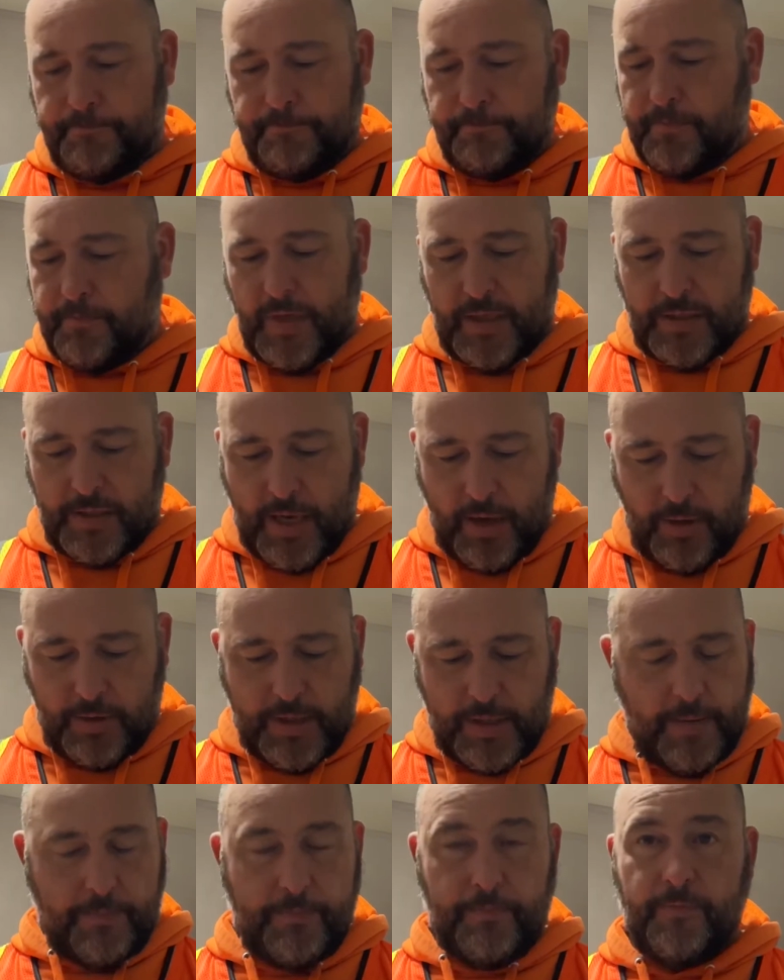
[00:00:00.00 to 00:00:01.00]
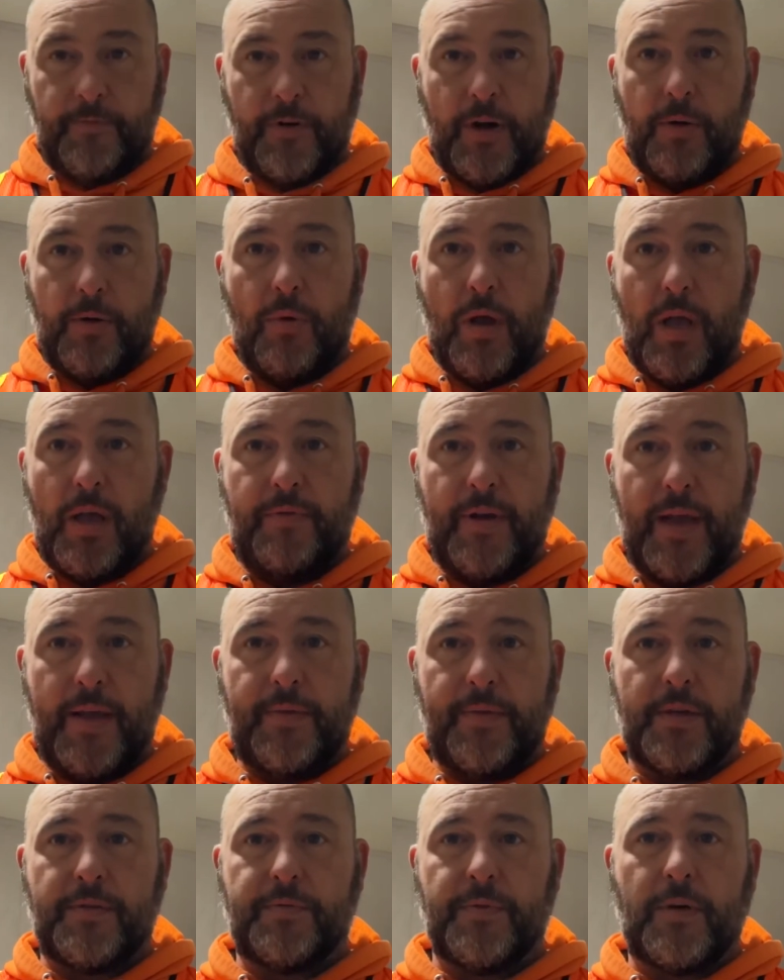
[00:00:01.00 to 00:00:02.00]
It's held up very well. I've had
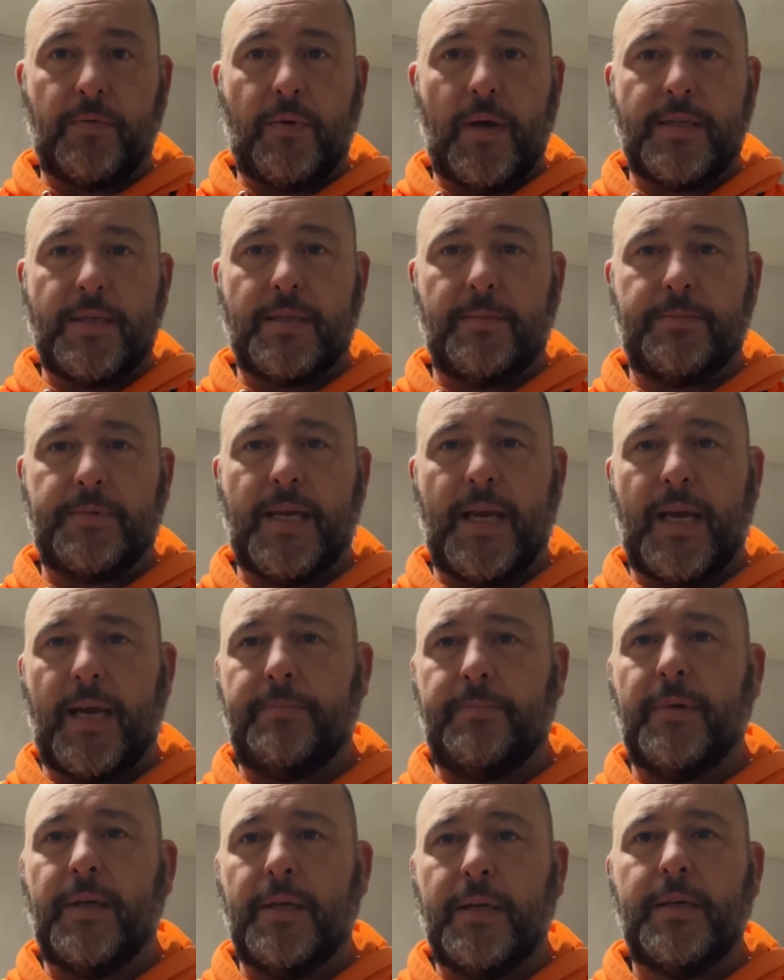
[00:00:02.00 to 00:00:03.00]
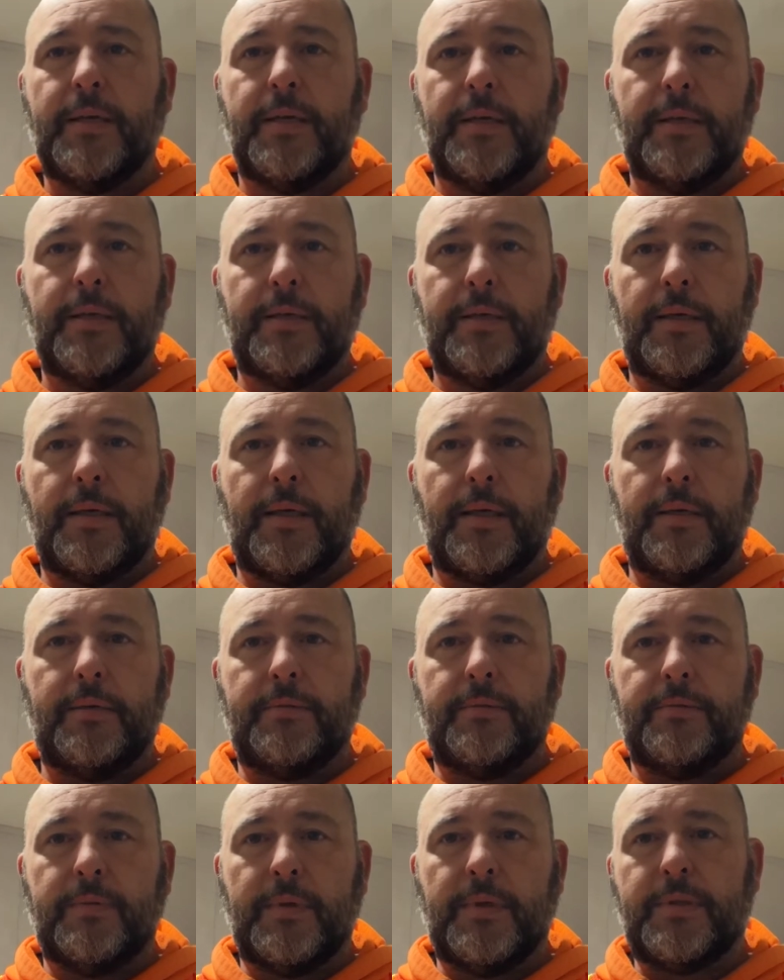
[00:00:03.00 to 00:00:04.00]
this for quite some time,
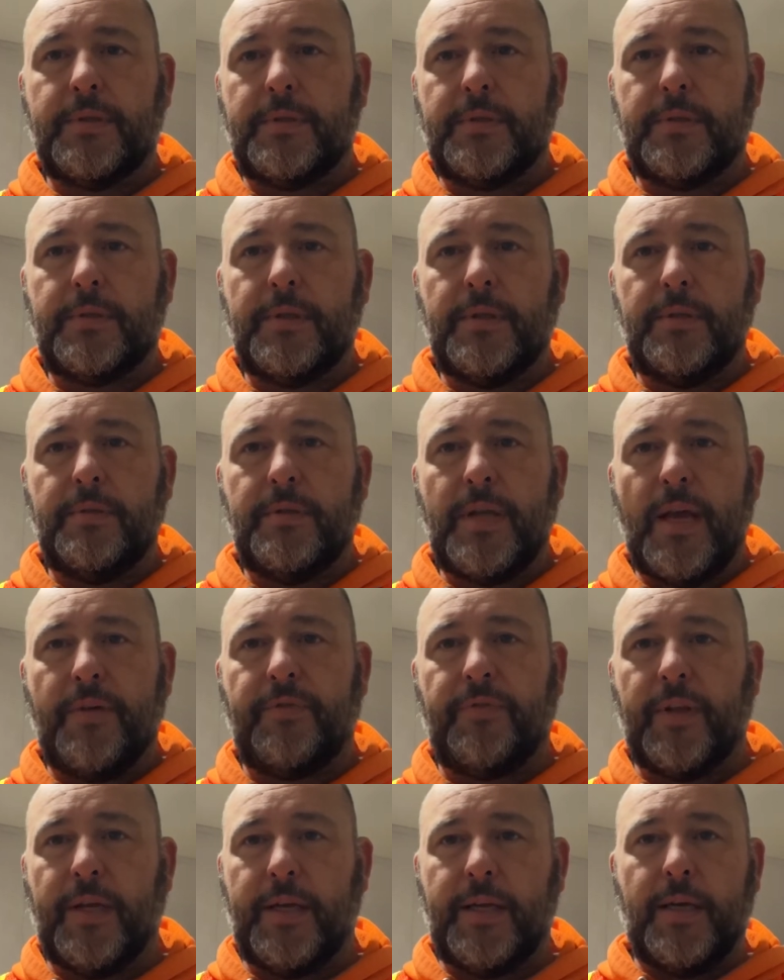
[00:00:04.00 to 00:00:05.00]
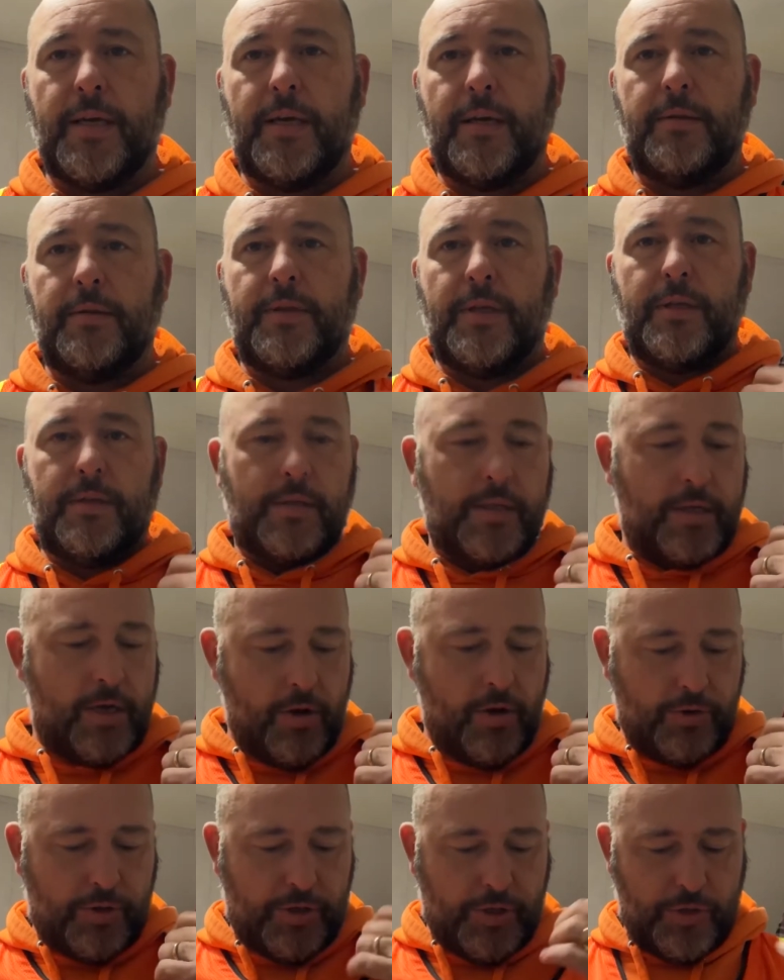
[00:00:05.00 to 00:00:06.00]
and it's definitely the
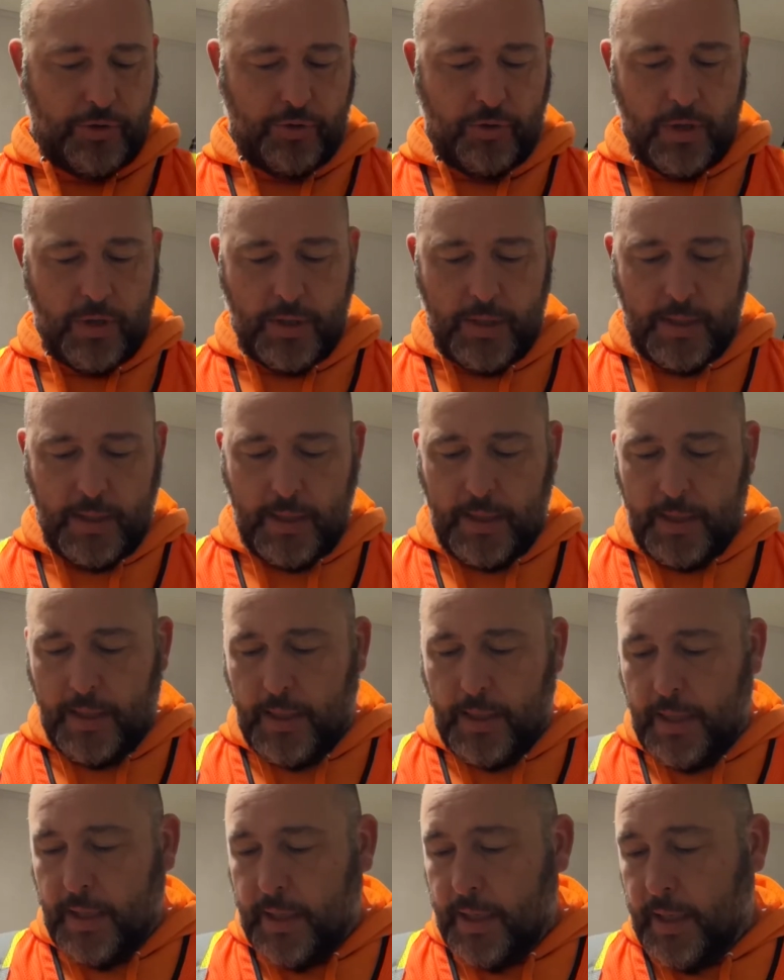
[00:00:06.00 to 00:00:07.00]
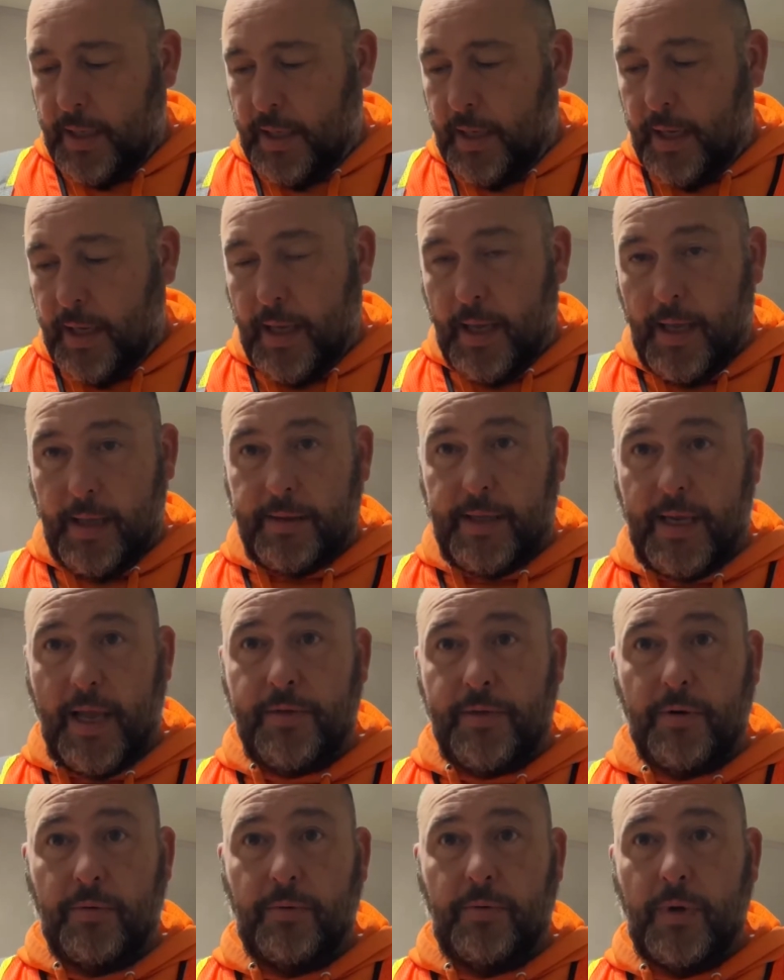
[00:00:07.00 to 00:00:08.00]
go-to. The
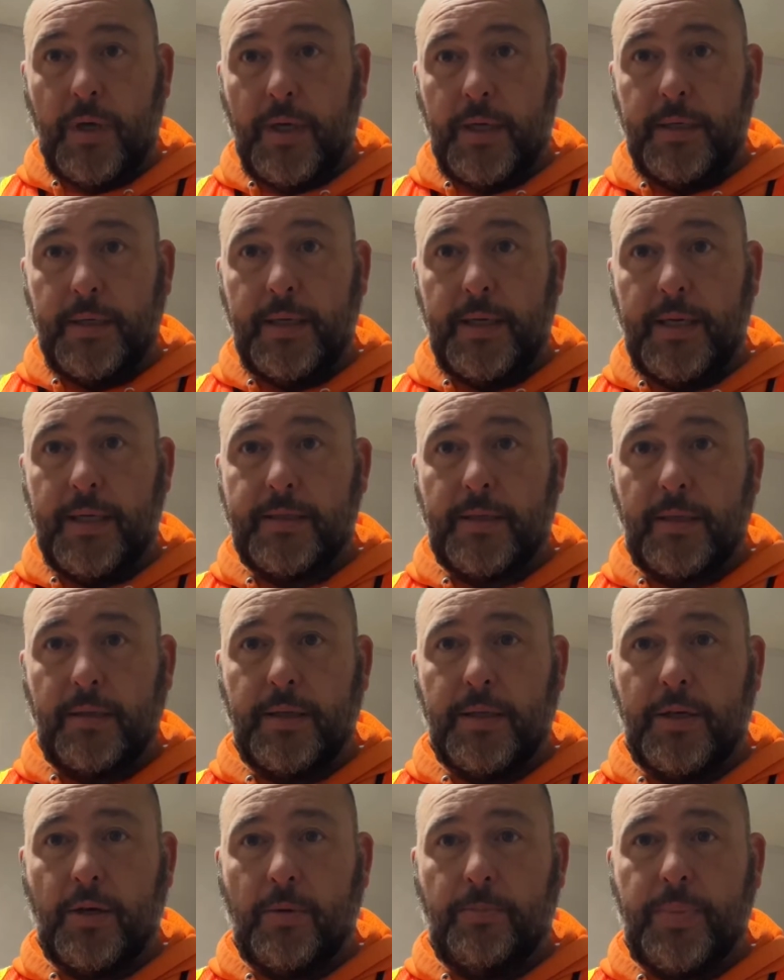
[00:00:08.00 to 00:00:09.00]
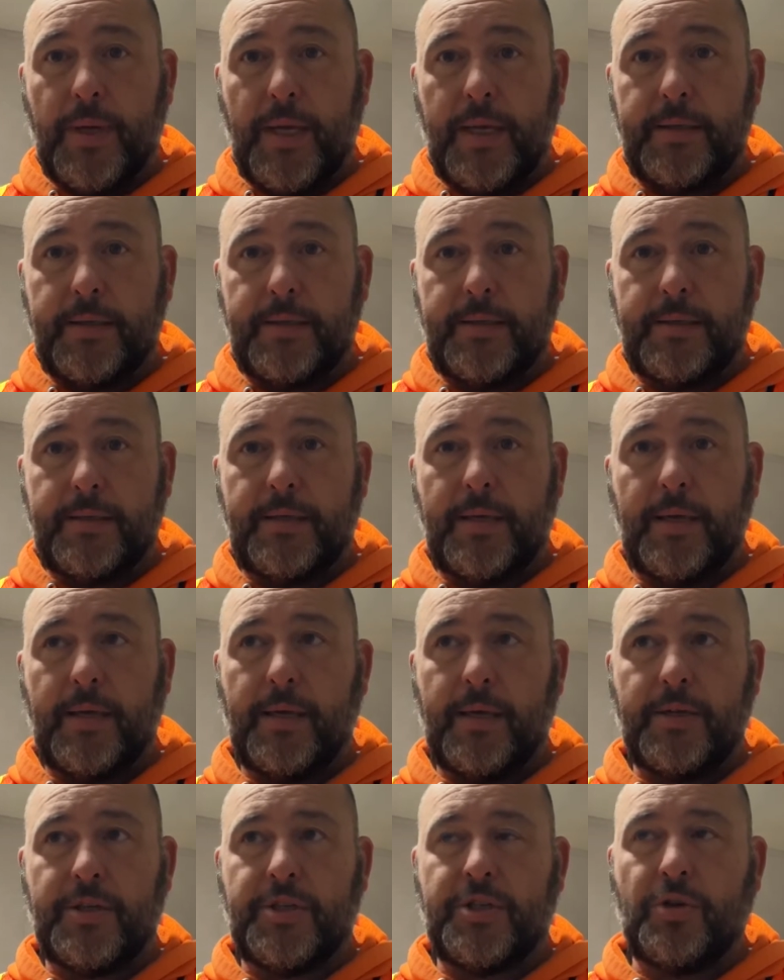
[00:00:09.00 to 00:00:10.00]
other one is a little bit
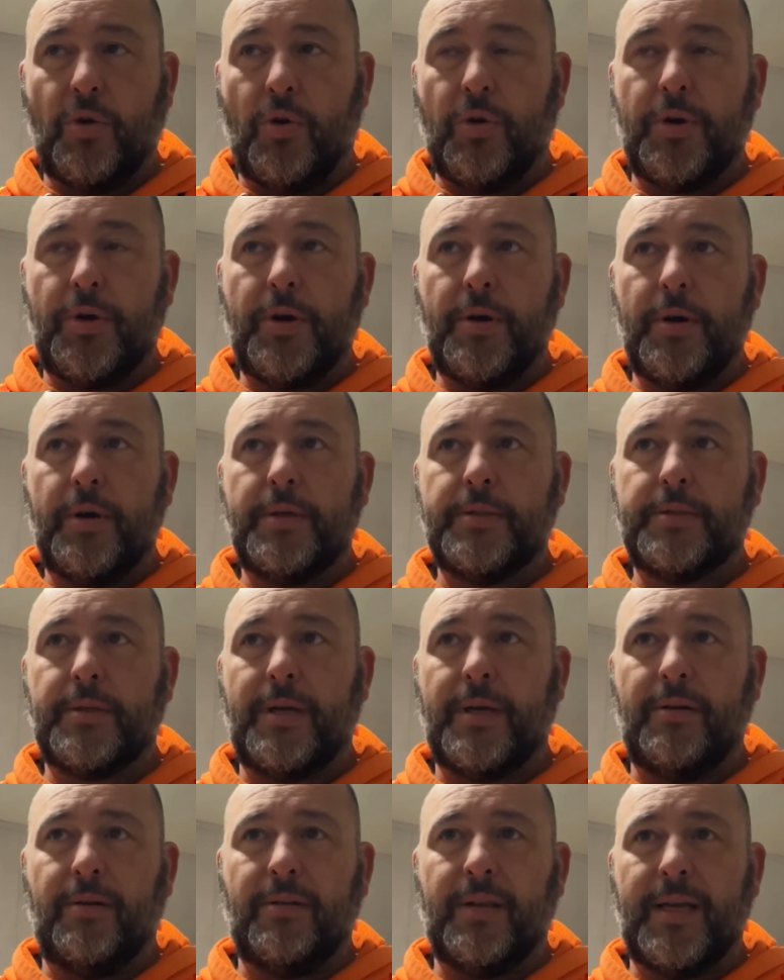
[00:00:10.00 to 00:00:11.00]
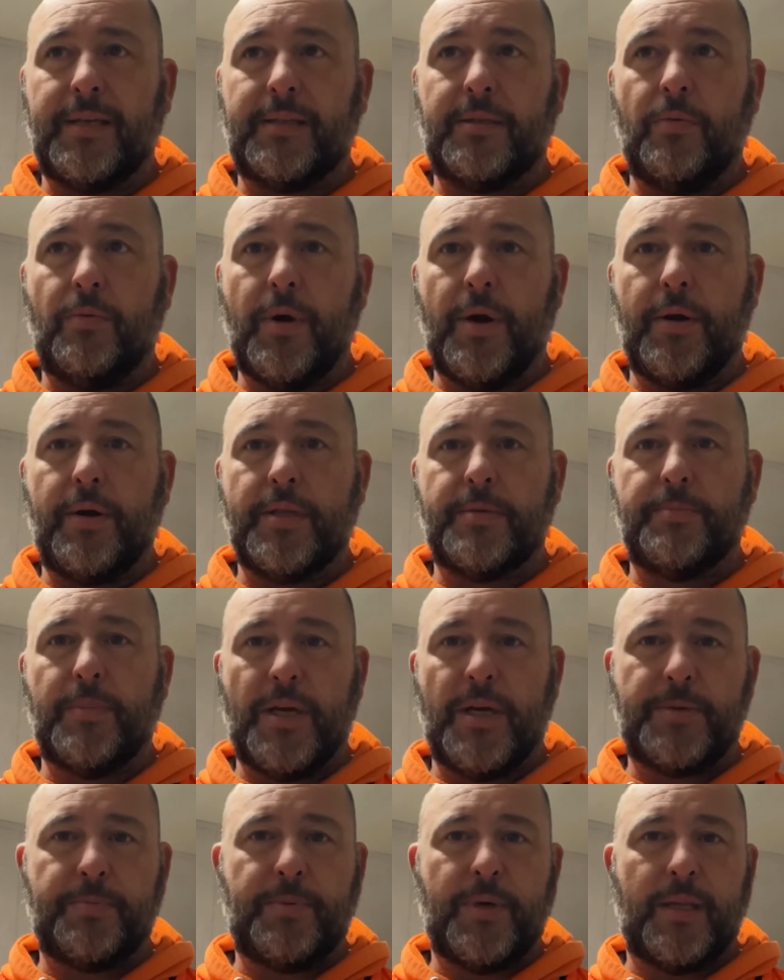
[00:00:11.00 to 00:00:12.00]
shorter, so I don't like to wear it as
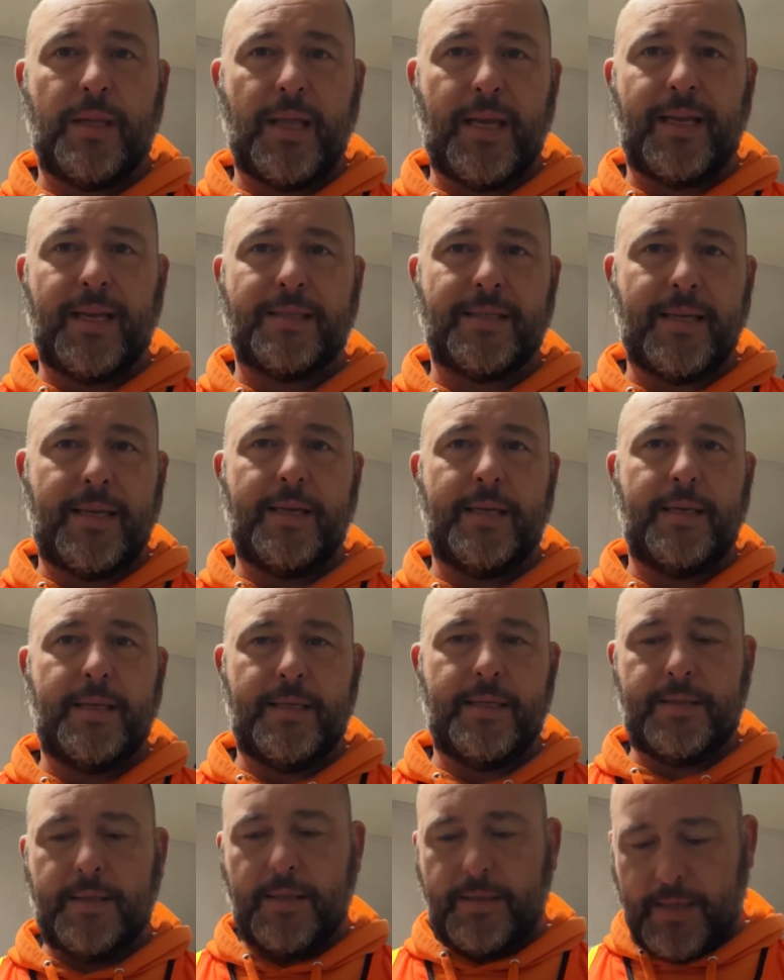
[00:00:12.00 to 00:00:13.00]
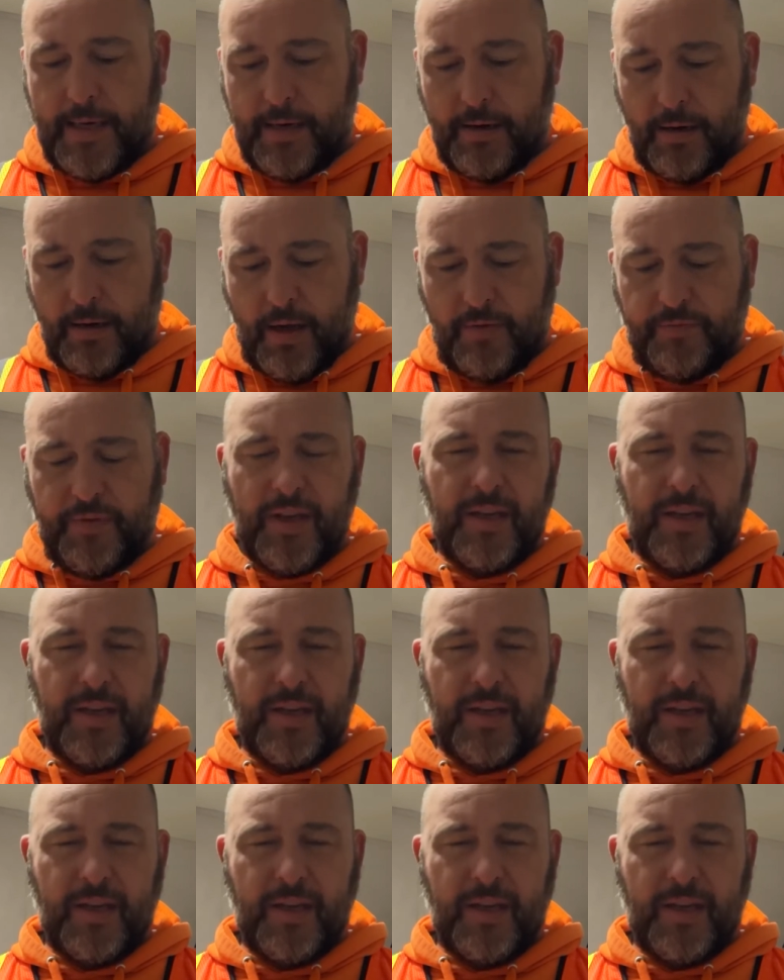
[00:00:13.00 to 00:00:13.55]
much, but like I said, it is the tear off.